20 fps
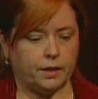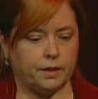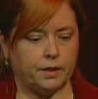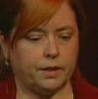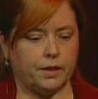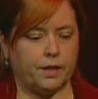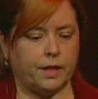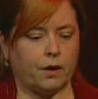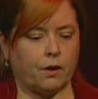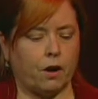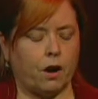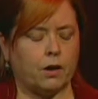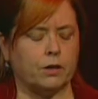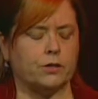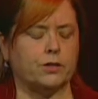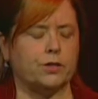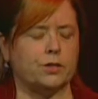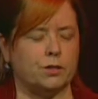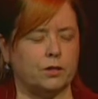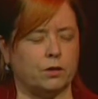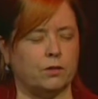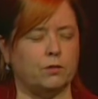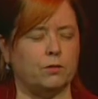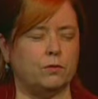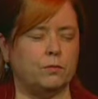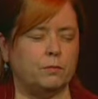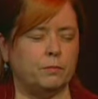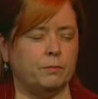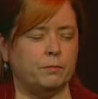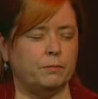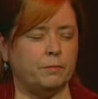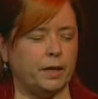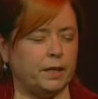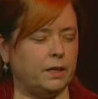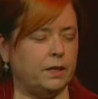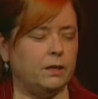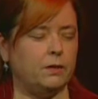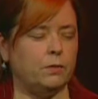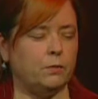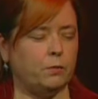There are so
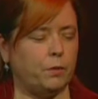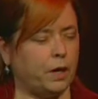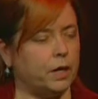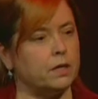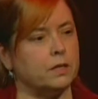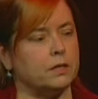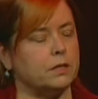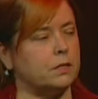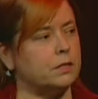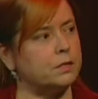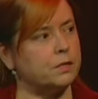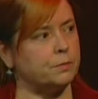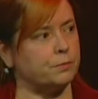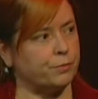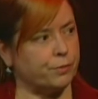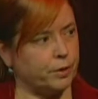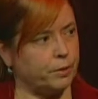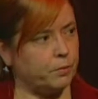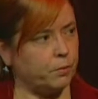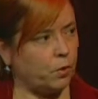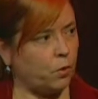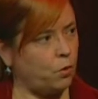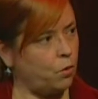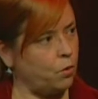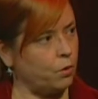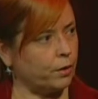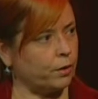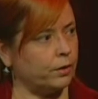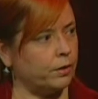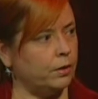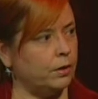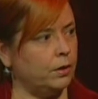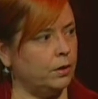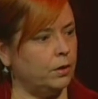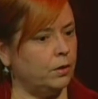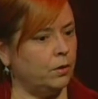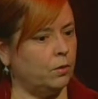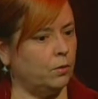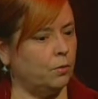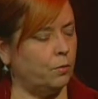many ways the Supreme Court
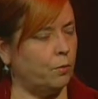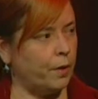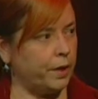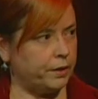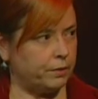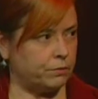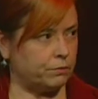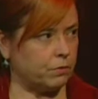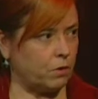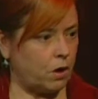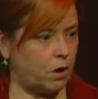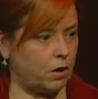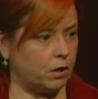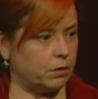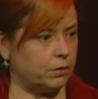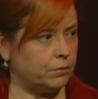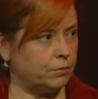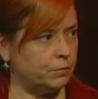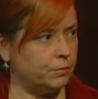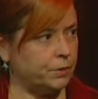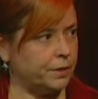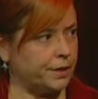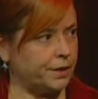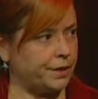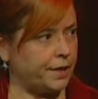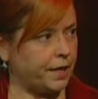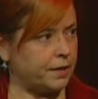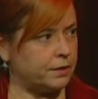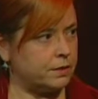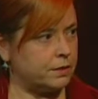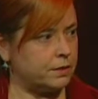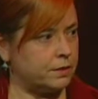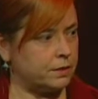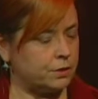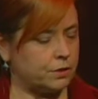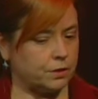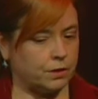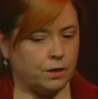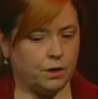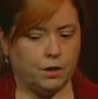went wrong with that
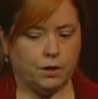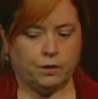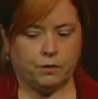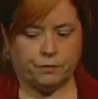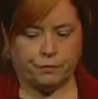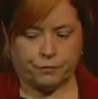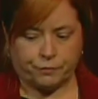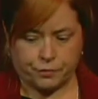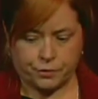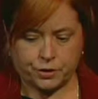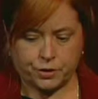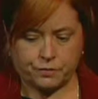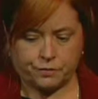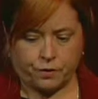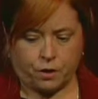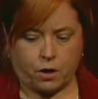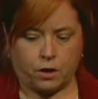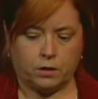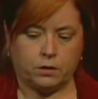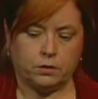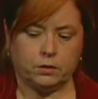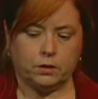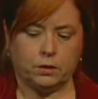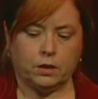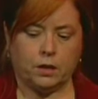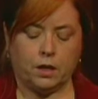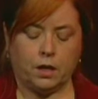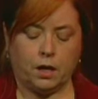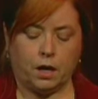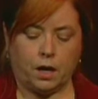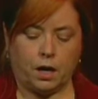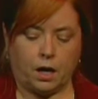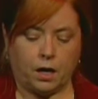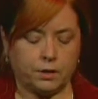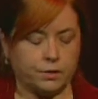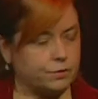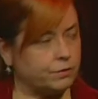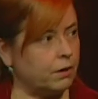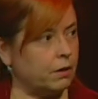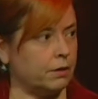decision. First of all,
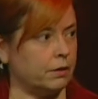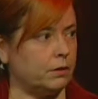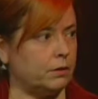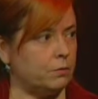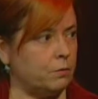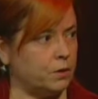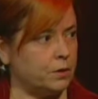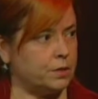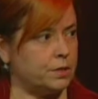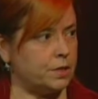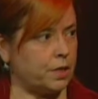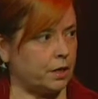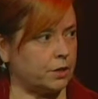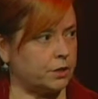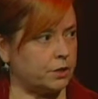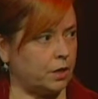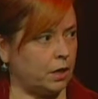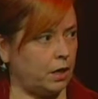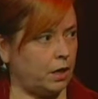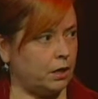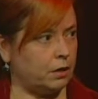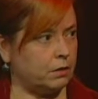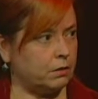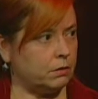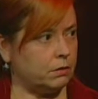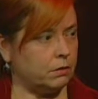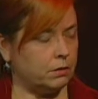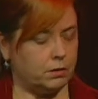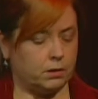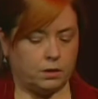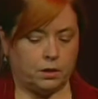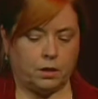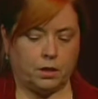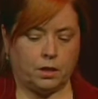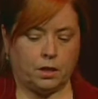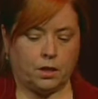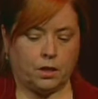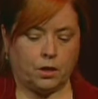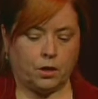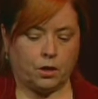under Article 1, Section 8,
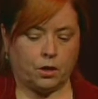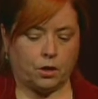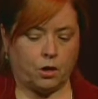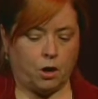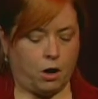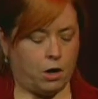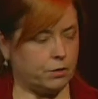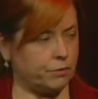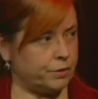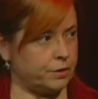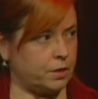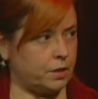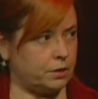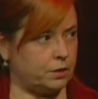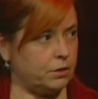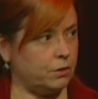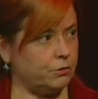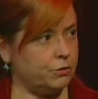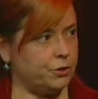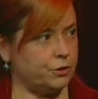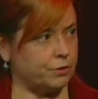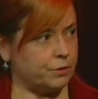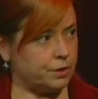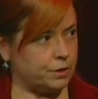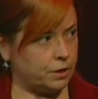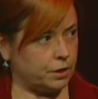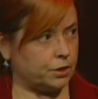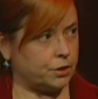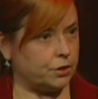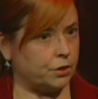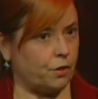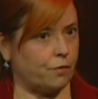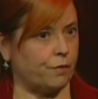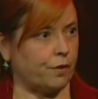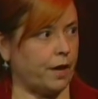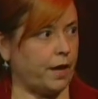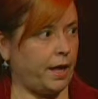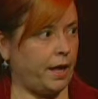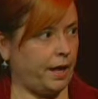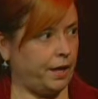Congress has no jurisdiction over
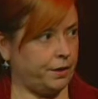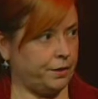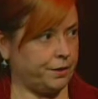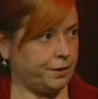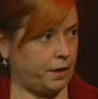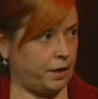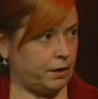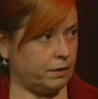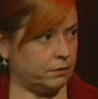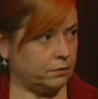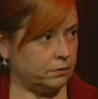health care